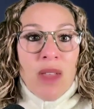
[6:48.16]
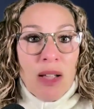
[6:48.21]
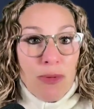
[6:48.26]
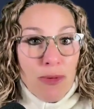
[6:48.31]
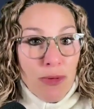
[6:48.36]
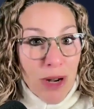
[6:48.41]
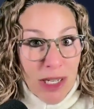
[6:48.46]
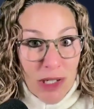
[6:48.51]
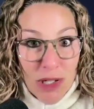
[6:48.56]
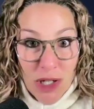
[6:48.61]

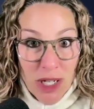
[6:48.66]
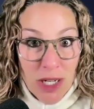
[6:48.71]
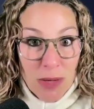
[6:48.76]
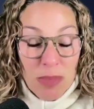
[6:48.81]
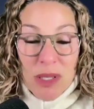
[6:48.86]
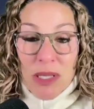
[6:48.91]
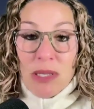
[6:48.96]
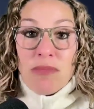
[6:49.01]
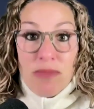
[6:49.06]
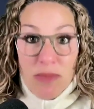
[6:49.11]

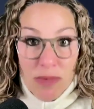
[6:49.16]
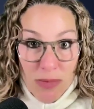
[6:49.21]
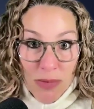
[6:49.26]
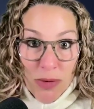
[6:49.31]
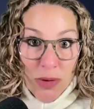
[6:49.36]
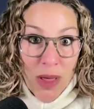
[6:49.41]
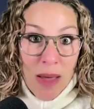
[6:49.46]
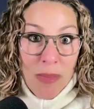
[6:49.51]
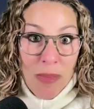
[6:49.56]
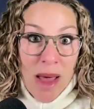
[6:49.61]
friendships
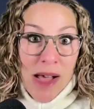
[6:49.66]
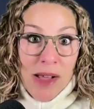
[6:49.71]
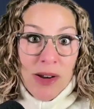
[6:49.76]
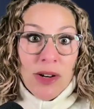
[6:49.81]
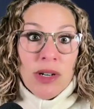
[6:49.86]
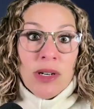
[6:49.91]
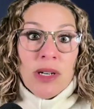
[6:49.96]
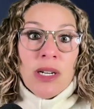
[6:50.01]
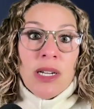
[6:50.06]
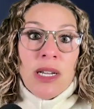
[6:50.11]
for that
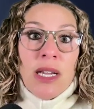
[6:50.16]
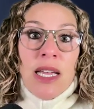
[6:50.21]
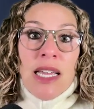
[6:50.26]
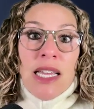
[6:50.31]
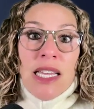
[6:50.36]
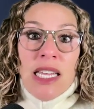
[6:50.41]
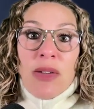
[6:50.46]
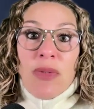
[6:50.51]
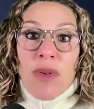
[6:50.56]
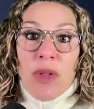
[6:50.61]
matter,
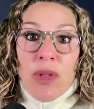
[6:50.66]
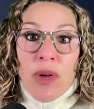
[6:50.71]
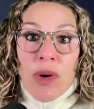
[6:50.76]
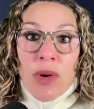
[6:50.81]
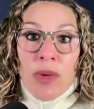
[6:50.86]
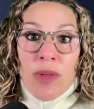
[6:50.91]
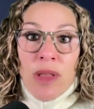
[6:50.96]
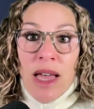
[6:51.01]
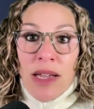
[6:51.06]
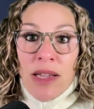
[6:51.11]
even
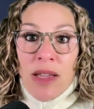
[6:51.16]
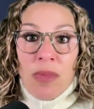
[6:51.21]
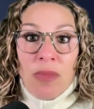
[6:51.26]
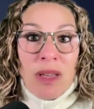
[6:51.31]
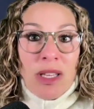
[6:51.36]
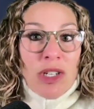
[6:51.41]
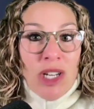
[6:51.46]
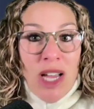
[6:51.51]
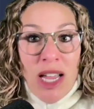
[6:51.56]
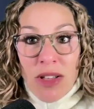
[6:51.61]
though that can
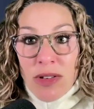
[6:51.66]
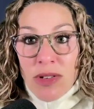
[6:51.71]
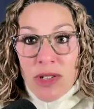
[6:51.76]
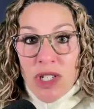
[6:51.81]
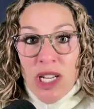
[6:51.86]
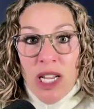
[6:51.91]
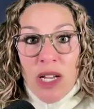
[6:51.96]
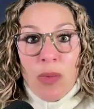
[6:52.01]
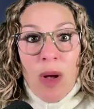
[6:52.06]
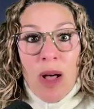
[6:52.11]
be
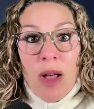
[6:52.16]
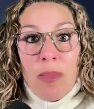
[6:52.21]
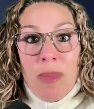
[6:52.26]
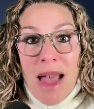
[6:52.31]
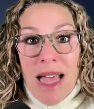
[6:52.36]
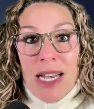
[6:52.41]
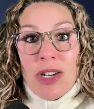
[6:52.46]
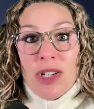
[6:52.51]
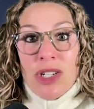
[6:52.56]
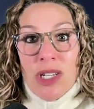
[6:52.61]
challenging while
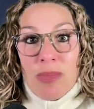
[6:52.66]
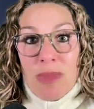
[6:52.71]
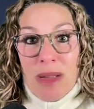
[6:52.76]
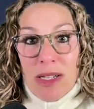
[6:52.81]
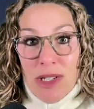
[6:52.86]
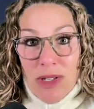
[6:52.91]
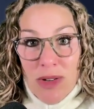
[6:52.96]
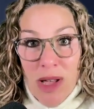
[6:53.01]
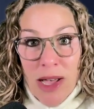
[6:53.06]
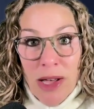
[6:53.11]
managing
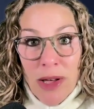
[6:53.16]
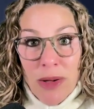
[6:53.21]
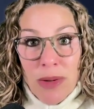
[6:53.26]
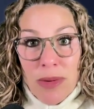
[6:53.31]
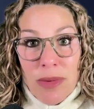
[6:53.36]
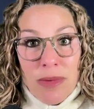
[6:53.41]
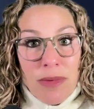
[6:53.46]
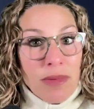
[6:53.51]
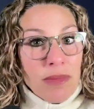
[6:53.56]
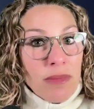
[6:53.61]
mental
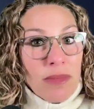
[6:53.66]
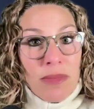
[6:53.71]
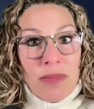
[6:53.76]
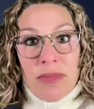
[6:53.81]
health.